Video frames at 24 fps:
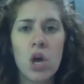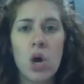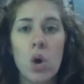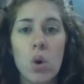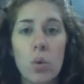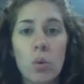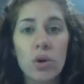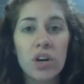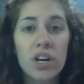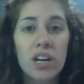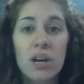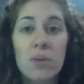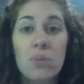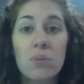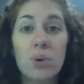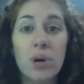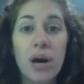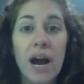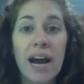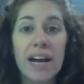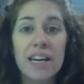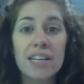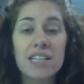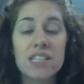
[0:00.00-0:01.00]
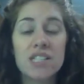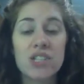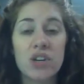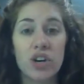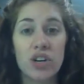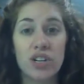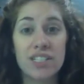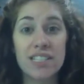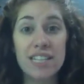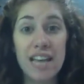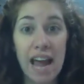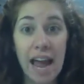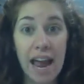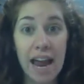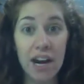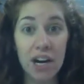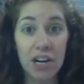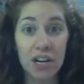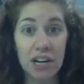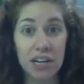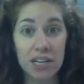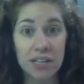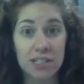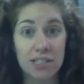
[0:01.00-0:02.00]
We're going to practice our
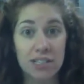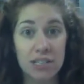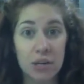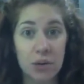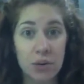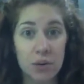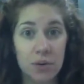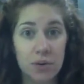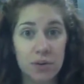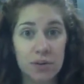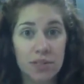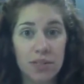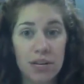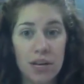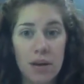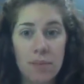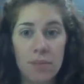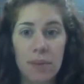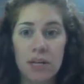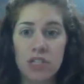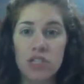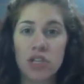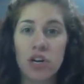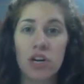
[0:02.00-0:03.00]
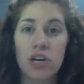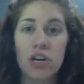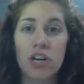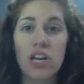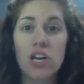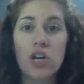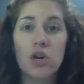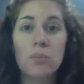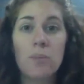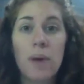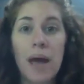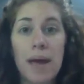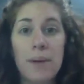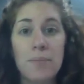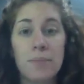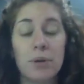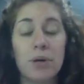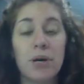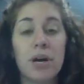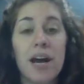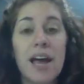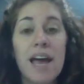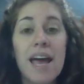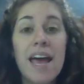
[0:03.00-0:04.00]
tearing skills by turning your
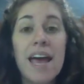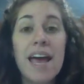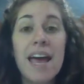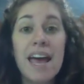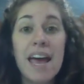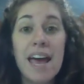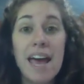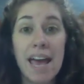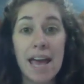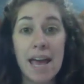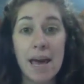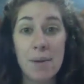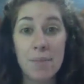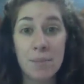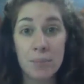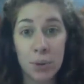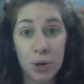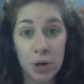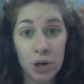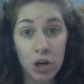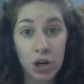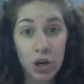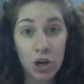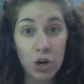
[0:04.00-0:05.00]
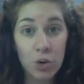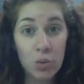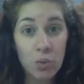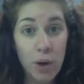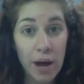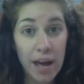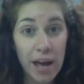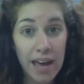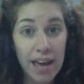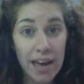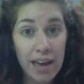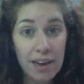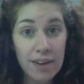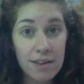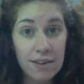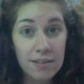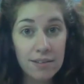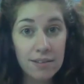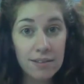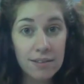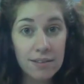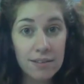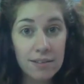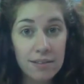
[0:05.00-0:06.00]
paper hamburger way
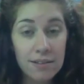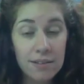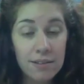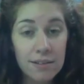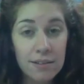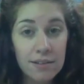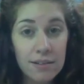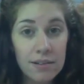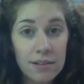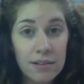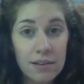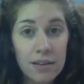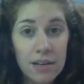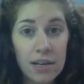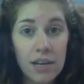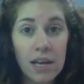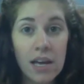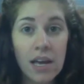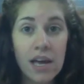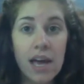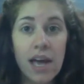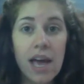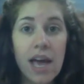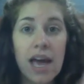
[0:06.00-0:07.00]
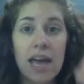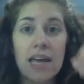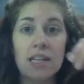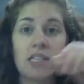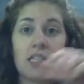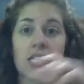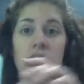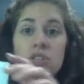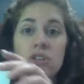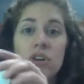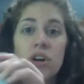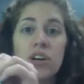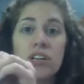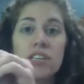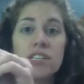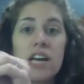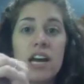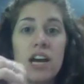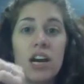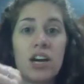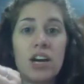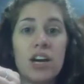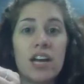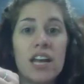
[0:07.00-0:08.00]
and start
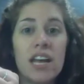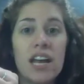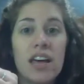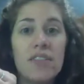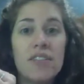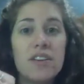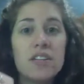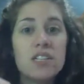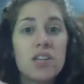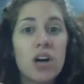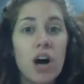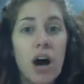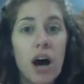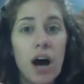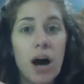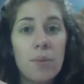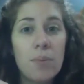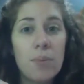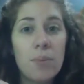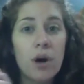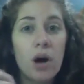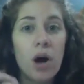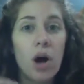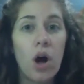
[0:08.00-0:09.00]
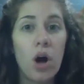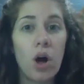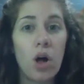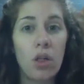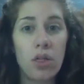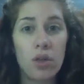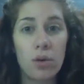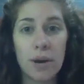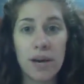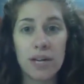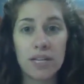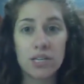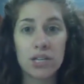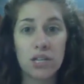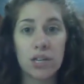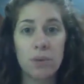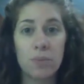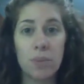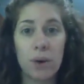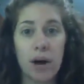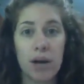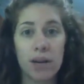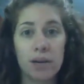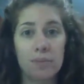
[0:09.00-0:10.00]
tearing it at the top all the way to the
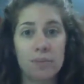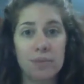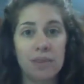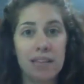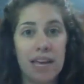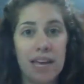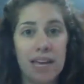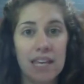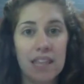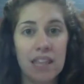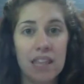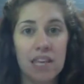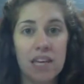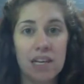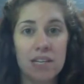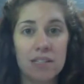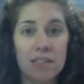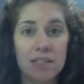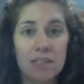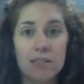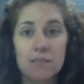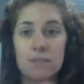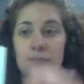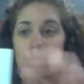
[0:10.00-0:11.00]
bottom like this.